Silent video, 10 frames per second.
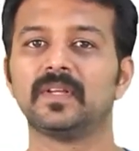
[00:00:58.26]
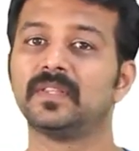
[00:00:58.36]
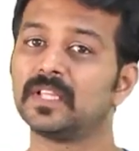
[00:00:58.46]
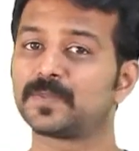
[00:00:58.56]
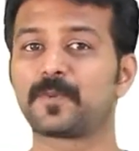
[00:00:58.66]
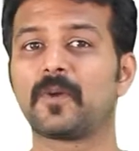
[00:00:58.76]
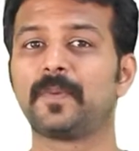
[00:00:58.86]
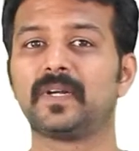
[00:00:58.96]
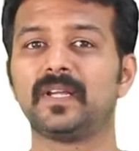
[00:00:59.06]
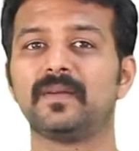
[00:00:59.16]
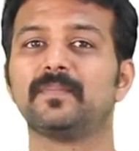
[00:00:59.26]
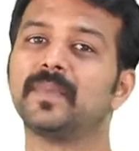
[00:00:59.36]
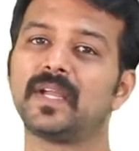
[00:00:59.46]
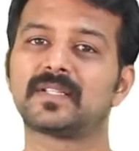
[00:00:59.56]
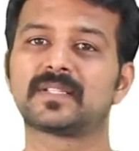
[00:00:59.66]
This property
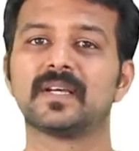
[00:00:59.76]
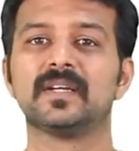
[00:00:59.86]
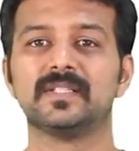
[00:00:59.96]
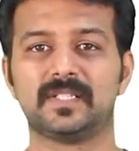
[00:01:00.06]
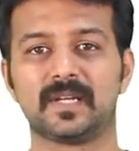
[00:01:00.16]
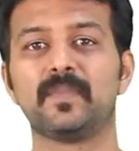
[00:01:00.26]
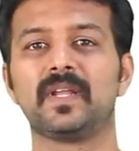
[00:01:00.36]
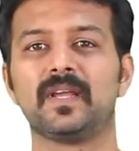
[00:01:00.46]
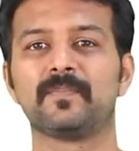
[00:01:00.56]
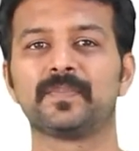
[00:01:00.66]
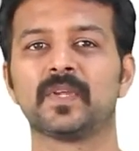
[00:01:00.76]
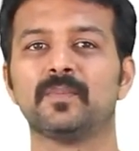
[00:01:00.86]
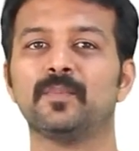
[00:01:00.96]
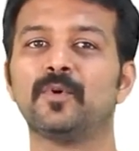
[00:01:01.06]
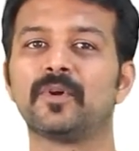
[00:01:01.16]
makes germanium
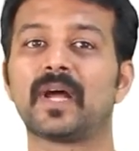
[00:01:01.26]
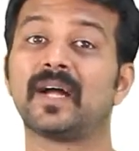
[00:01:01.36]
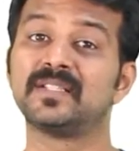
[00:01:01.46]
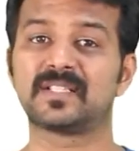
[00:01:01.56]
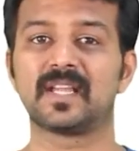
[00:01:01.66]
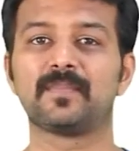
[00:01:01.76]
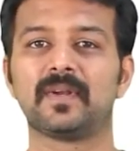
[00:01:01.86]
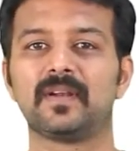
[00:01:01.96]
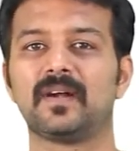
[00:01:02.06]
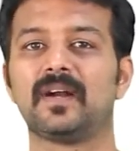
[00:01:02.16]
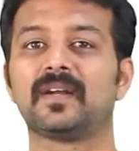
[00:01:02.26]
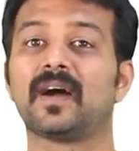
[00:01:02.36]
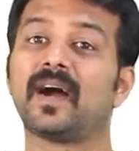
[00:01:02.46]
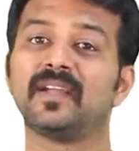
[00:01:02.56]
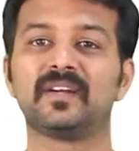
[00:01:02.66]
more unstable at
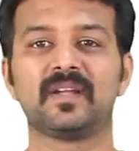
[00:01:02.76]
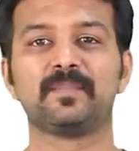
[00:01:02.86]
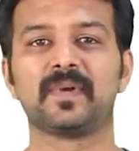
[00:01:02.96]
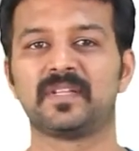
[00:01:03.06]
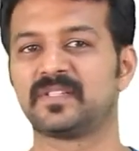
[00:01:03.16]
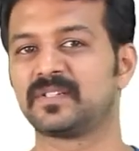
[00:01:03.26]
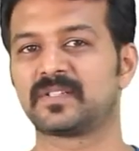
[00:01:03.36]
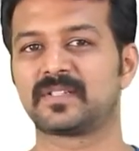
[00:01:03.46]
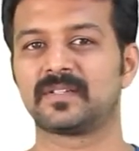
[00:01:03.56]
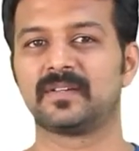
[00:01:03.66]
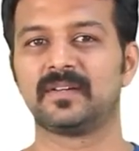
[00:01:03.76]
higher temperatures